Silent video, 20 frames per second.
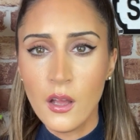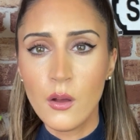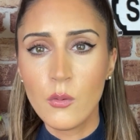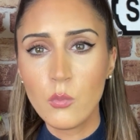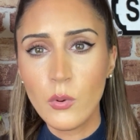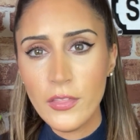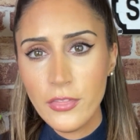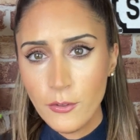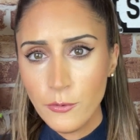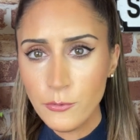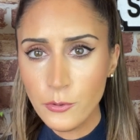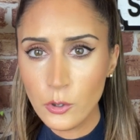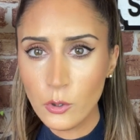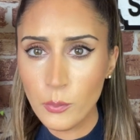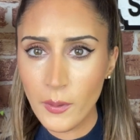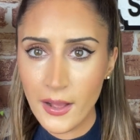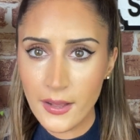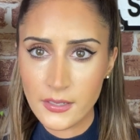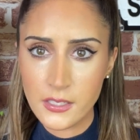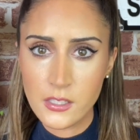With the
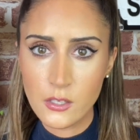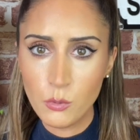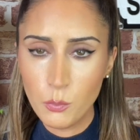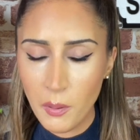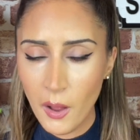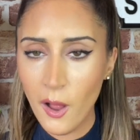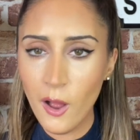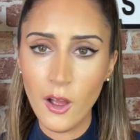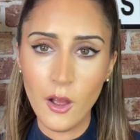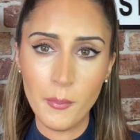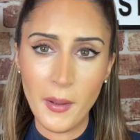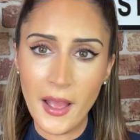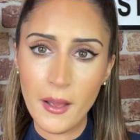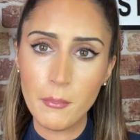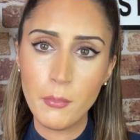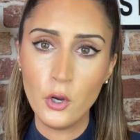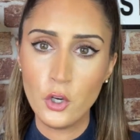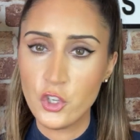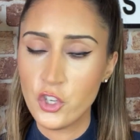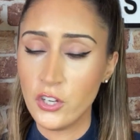fullbacks superb at
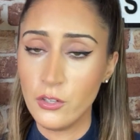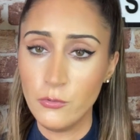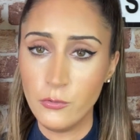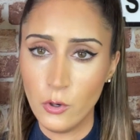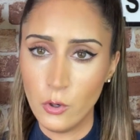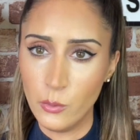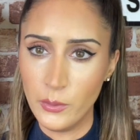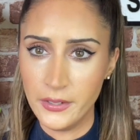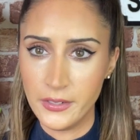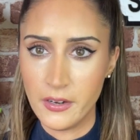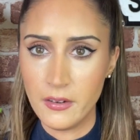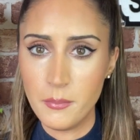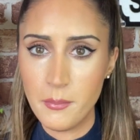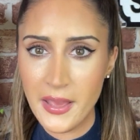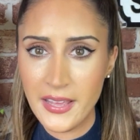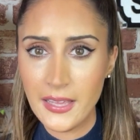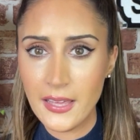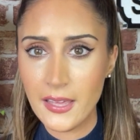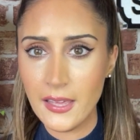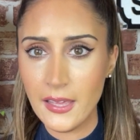pushing forward and
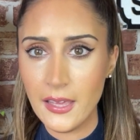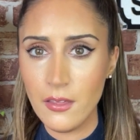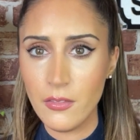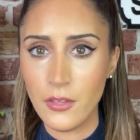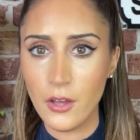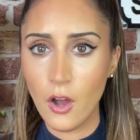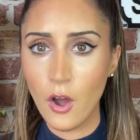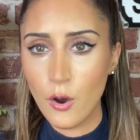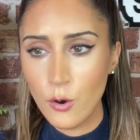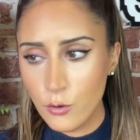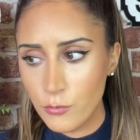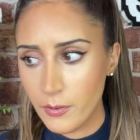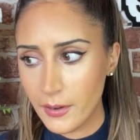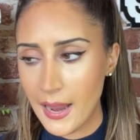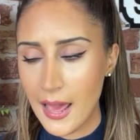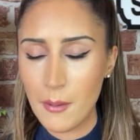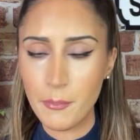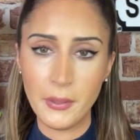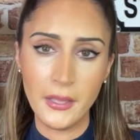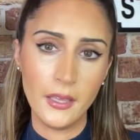making either
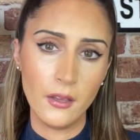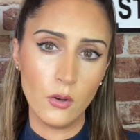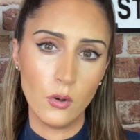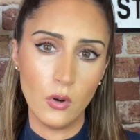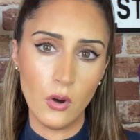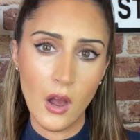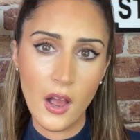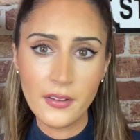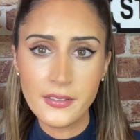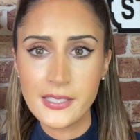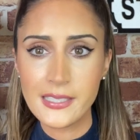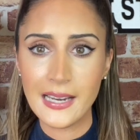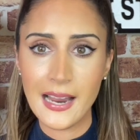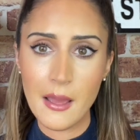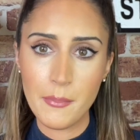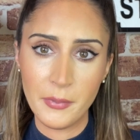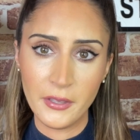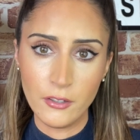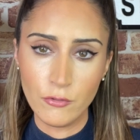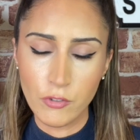overlapping or
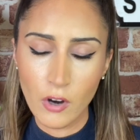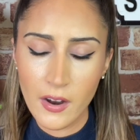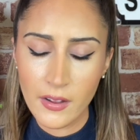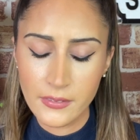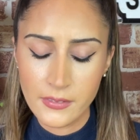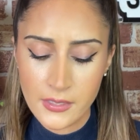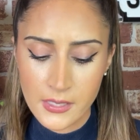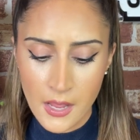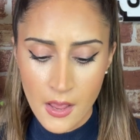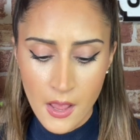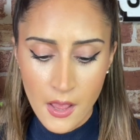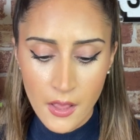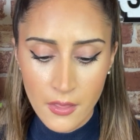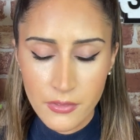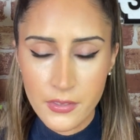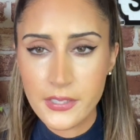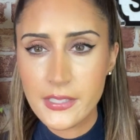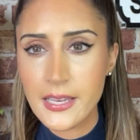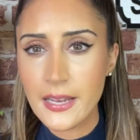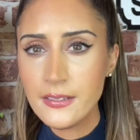underlapping runs,
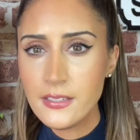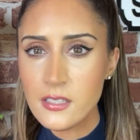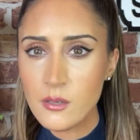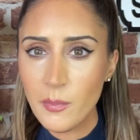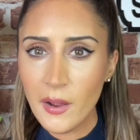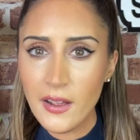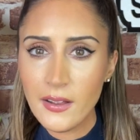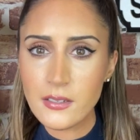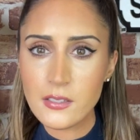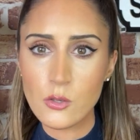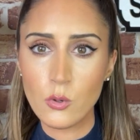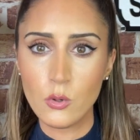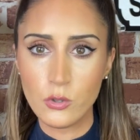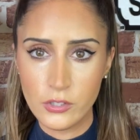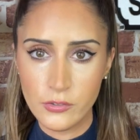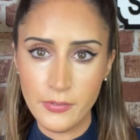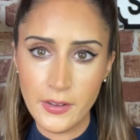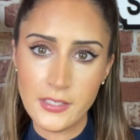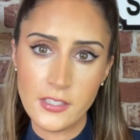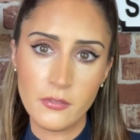the centre-backs or
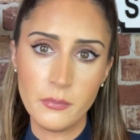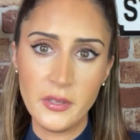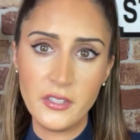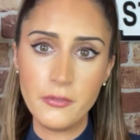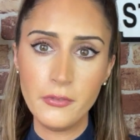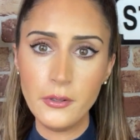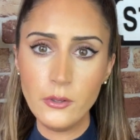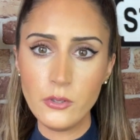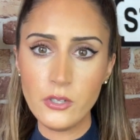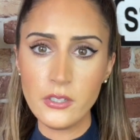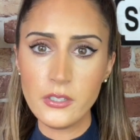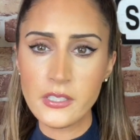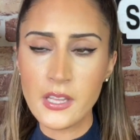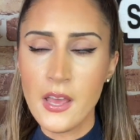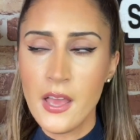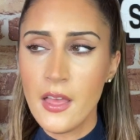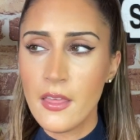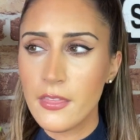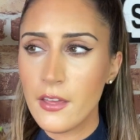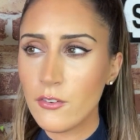defensive midfielders,
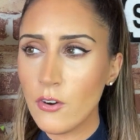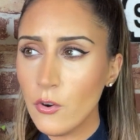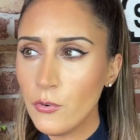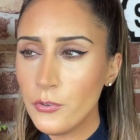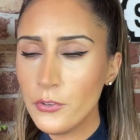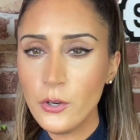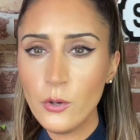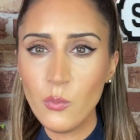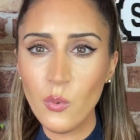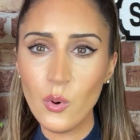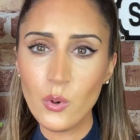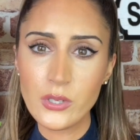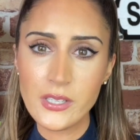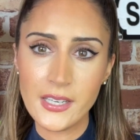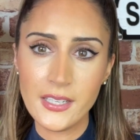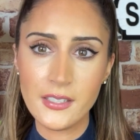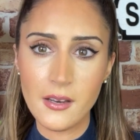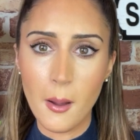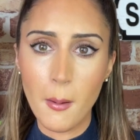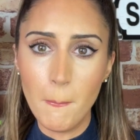they're often
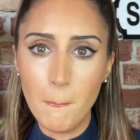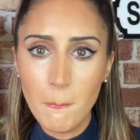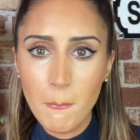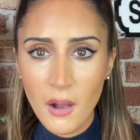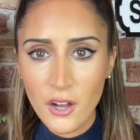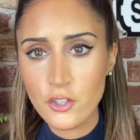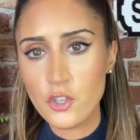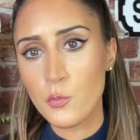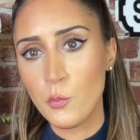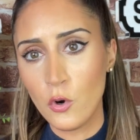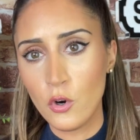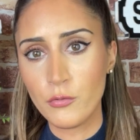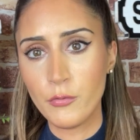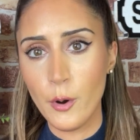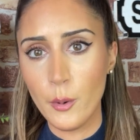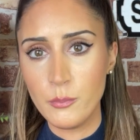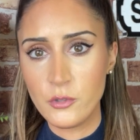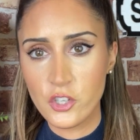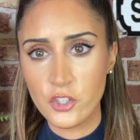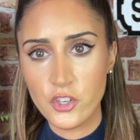awarded much more
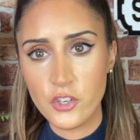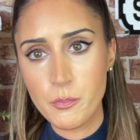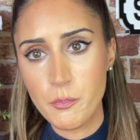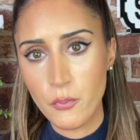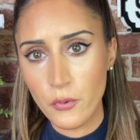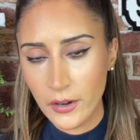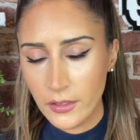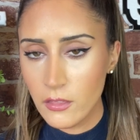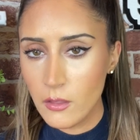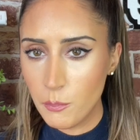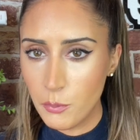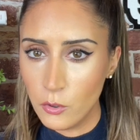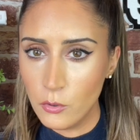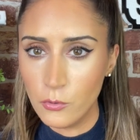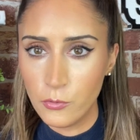room to just bring the ball